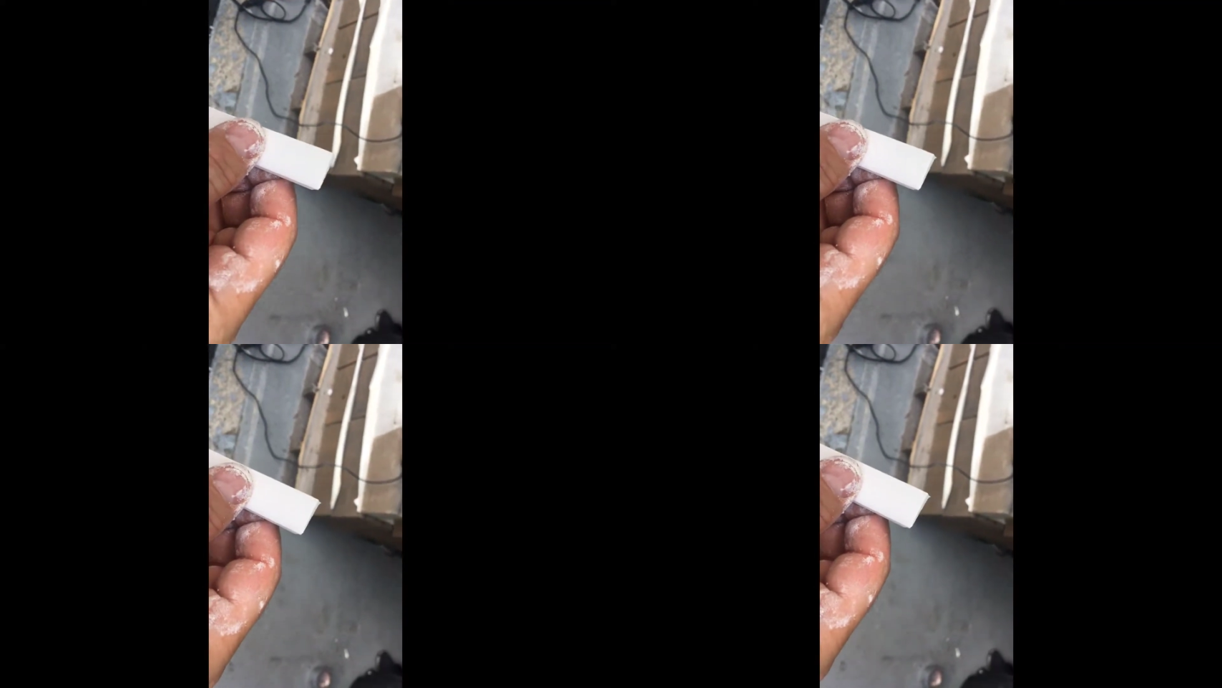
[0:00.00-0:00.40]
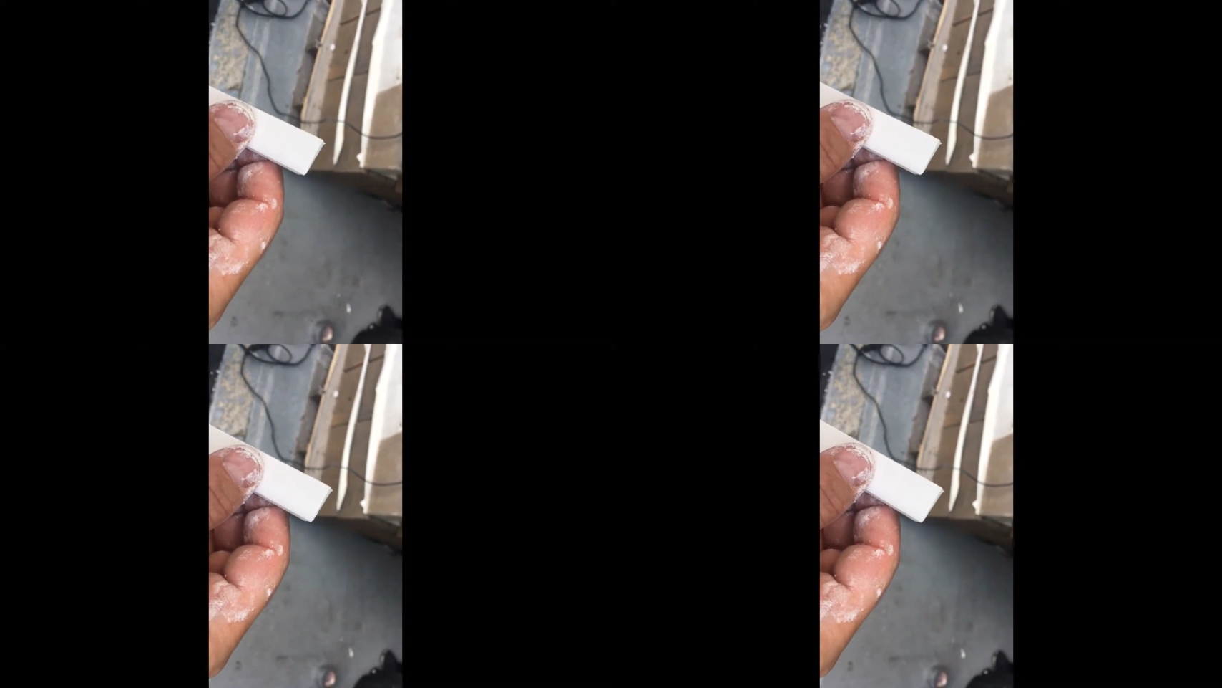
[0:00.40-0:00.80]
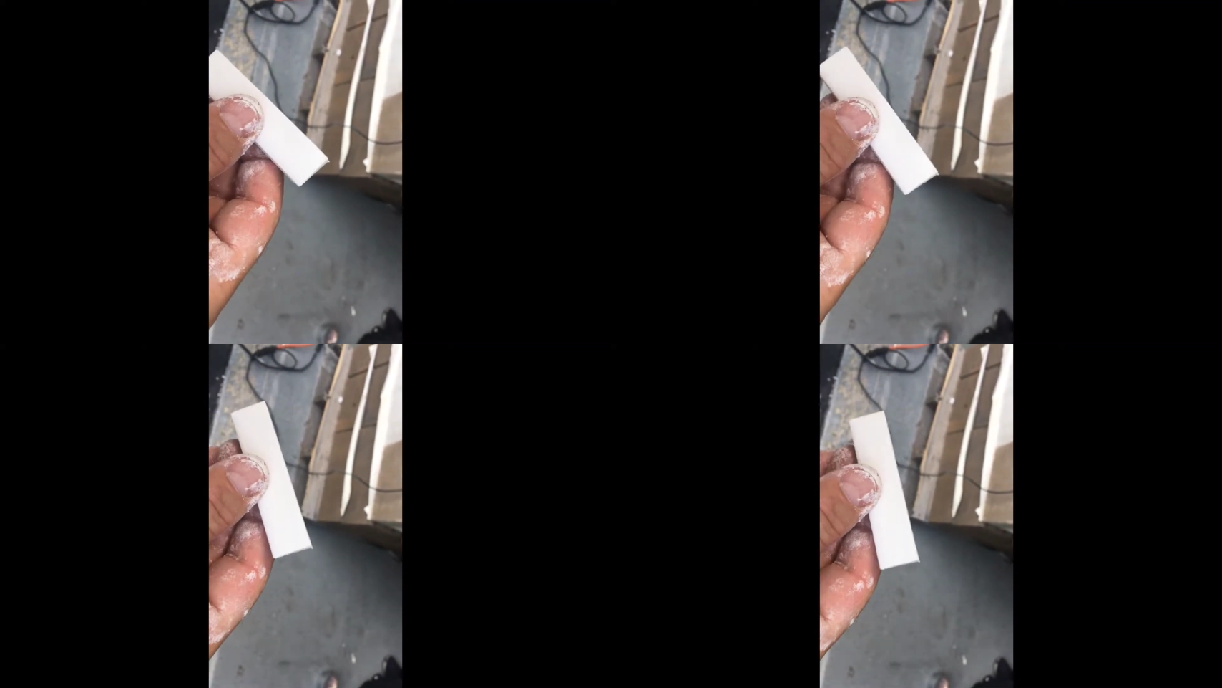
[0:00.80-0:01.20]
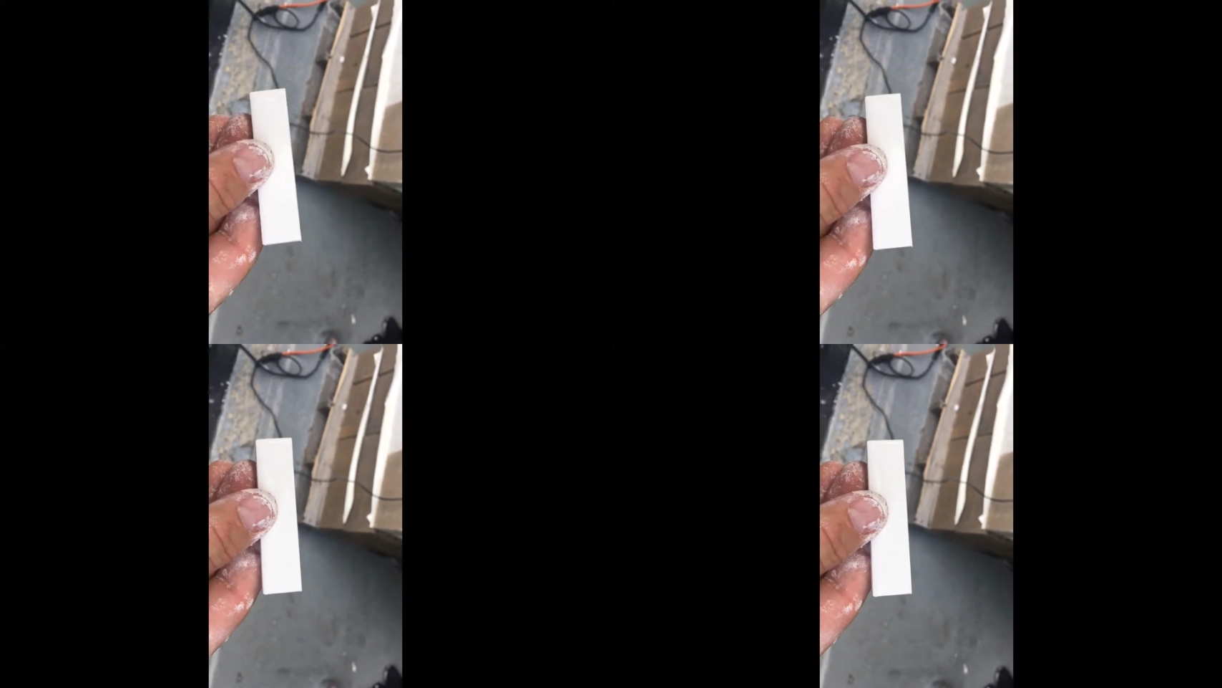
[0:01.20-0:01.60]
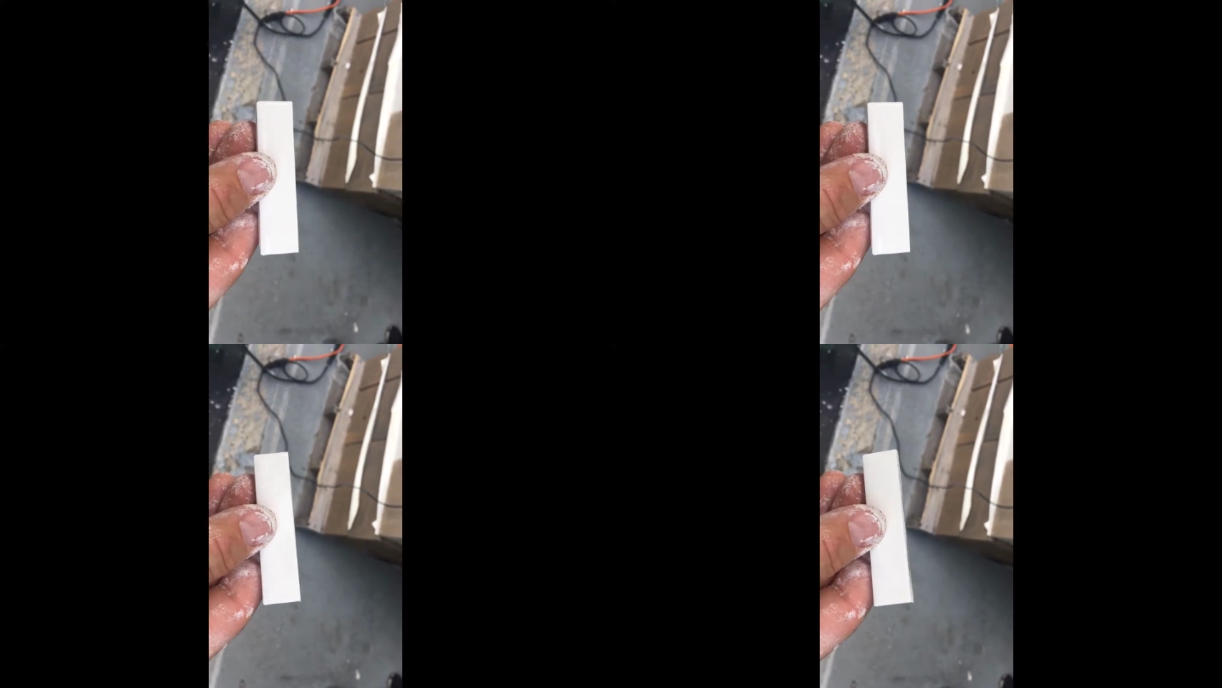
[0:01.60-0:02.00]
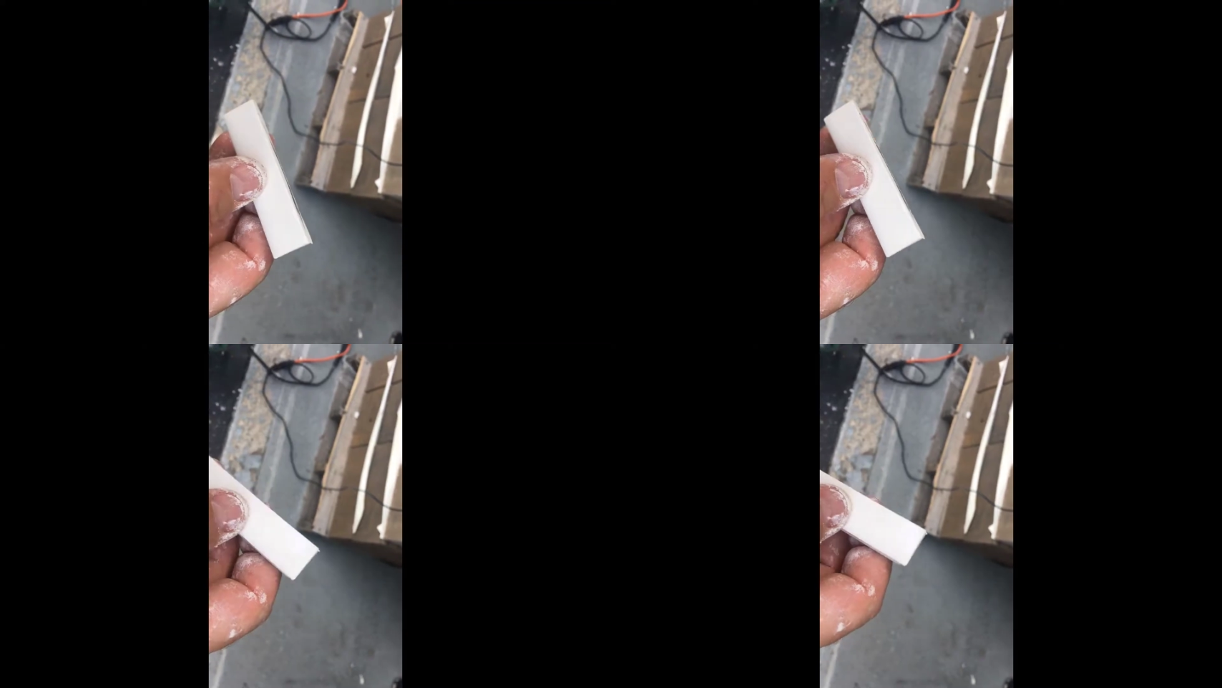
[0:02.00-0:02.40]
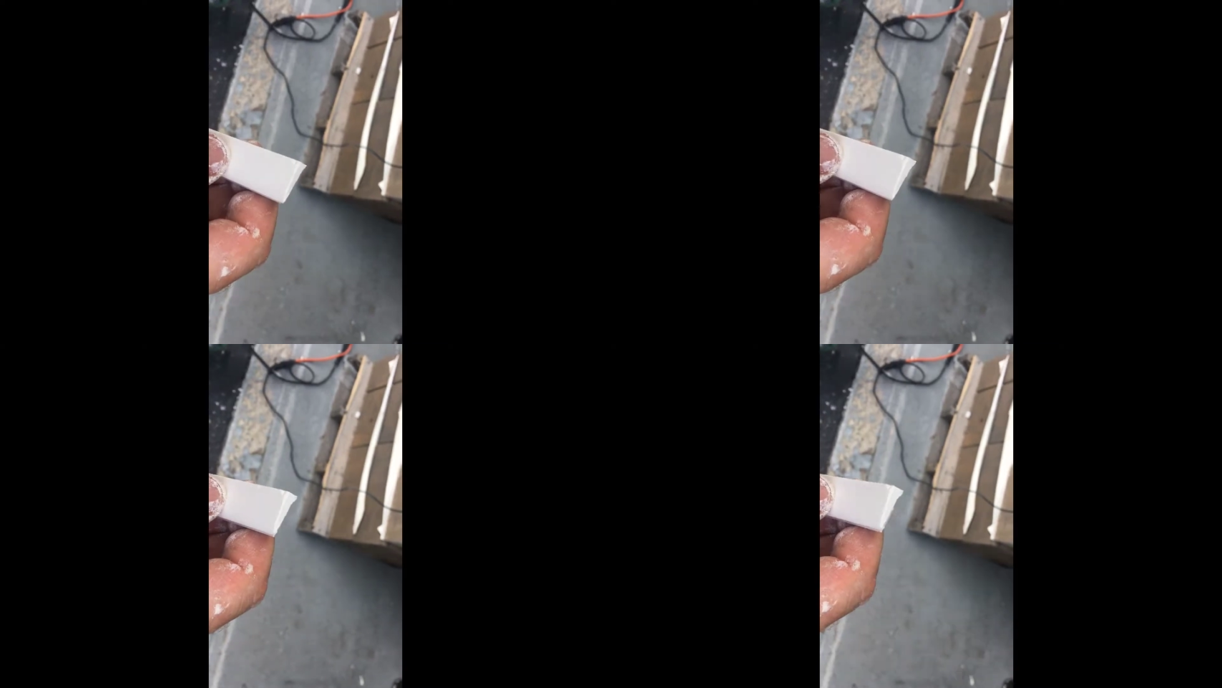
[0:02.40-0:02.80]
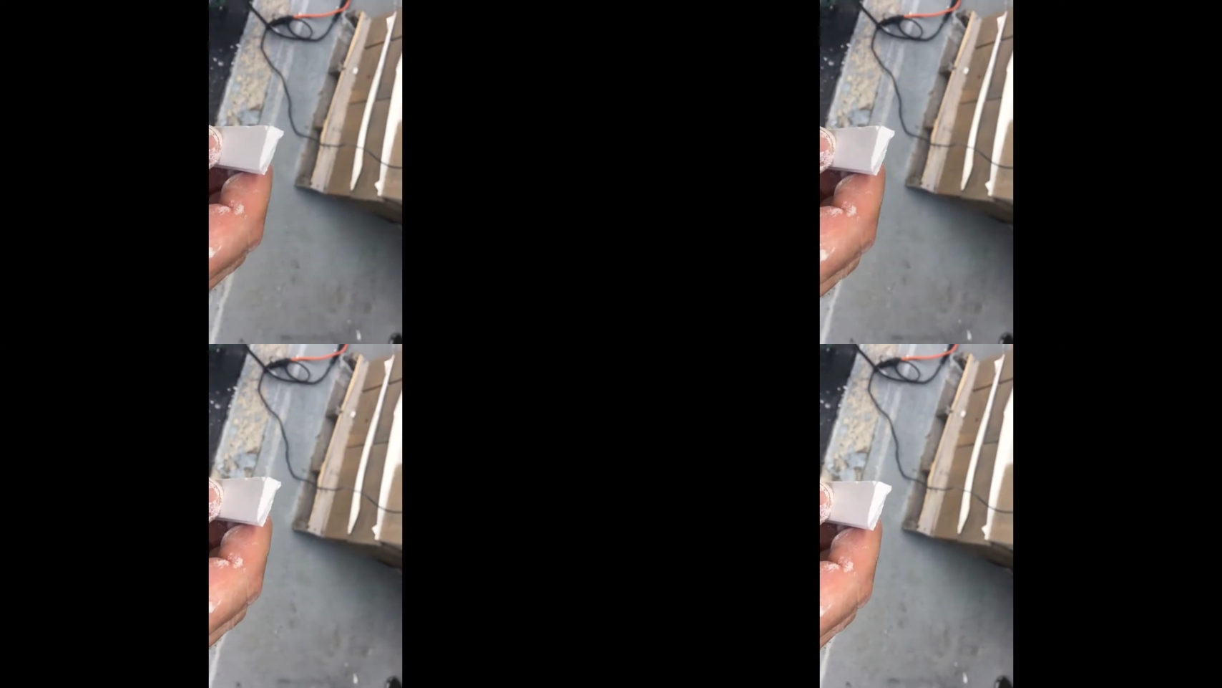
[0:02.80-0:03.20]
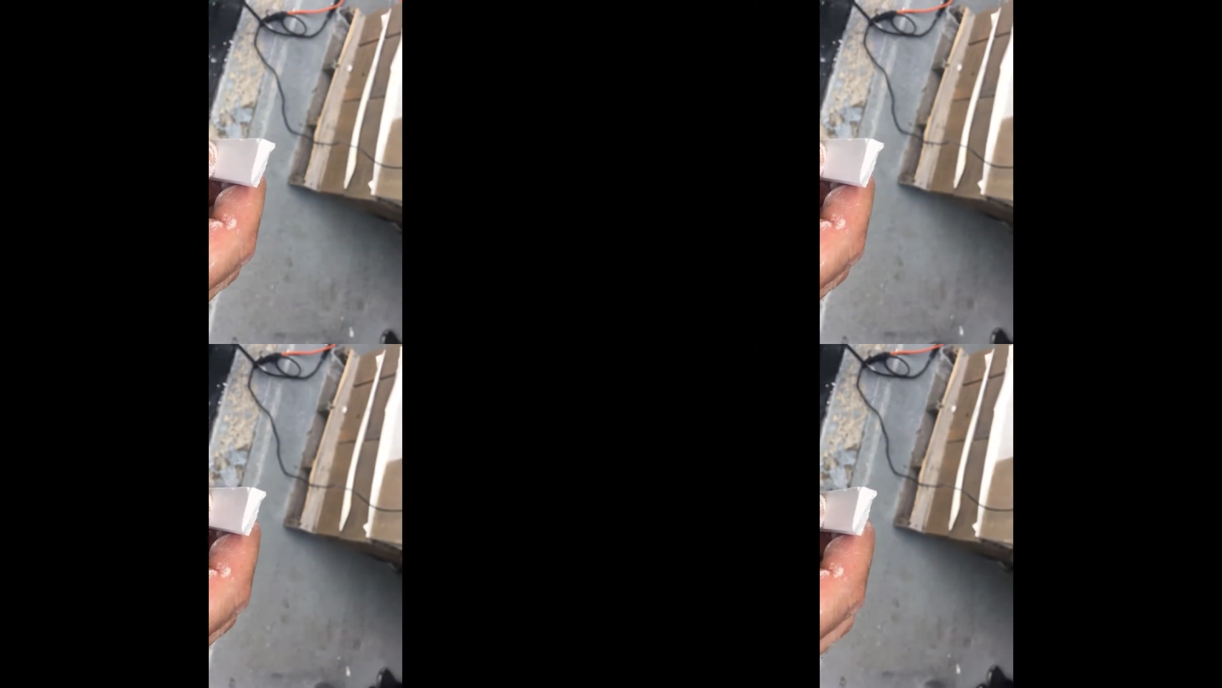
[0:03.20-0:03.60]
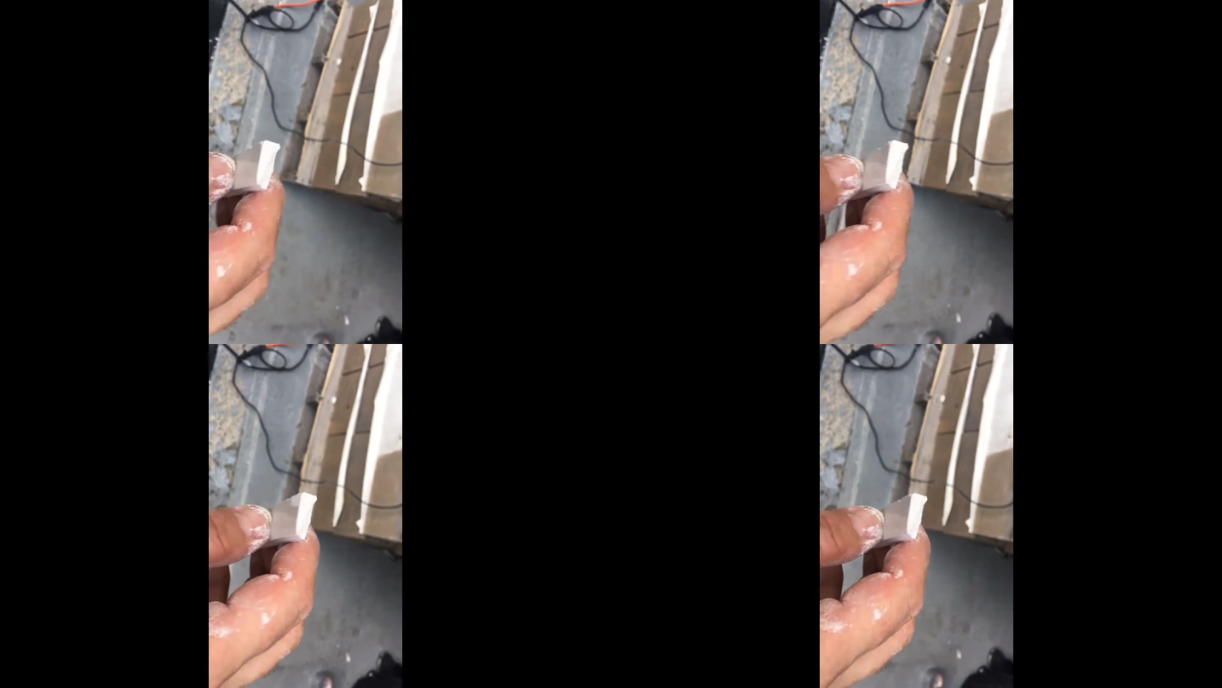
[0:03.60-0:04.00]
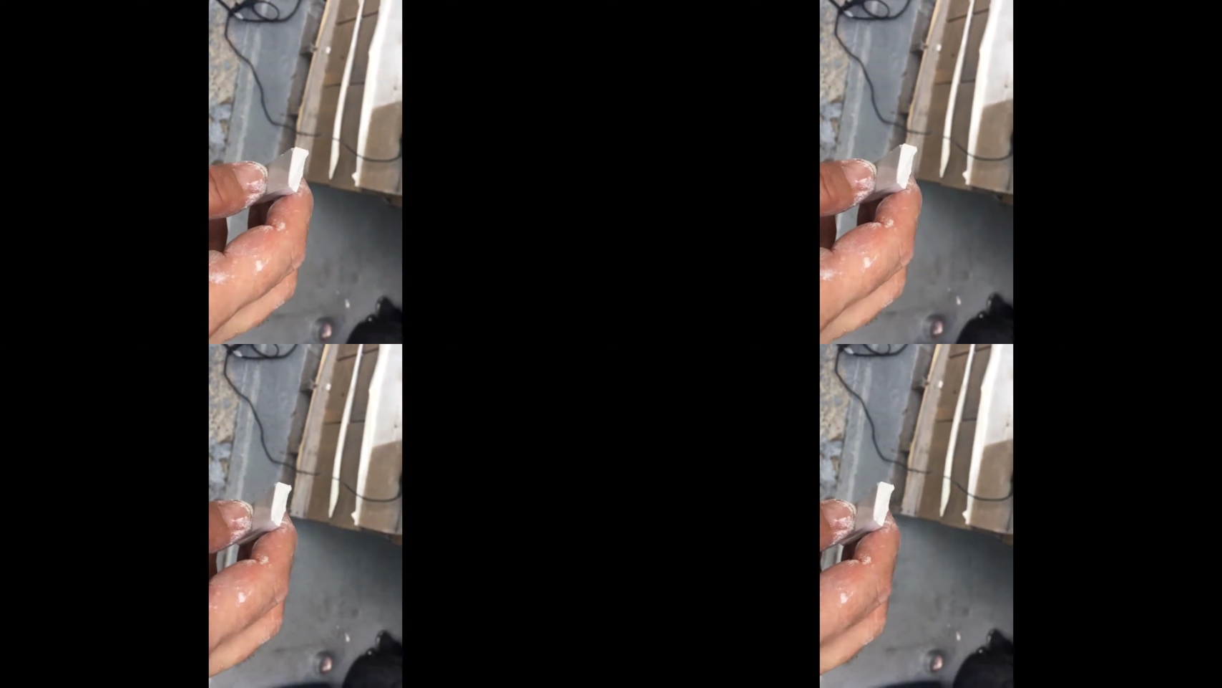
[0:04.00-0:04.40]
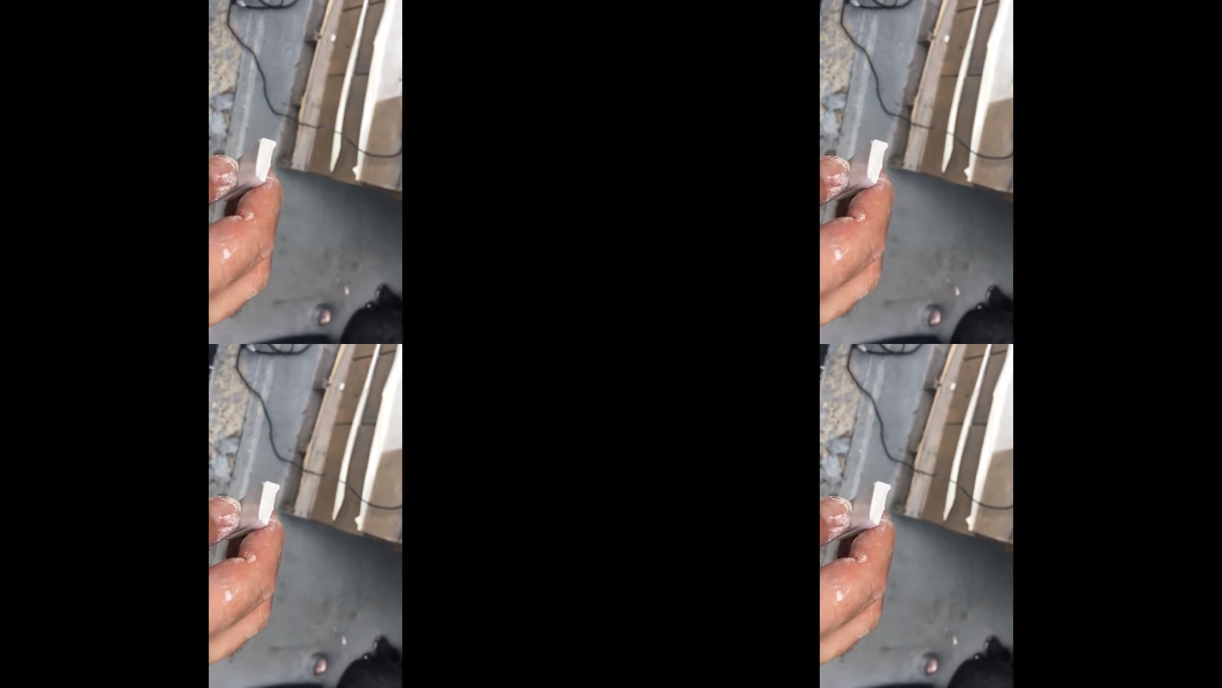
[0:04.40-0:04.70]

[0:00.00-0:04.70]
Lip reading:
(no speaker visible)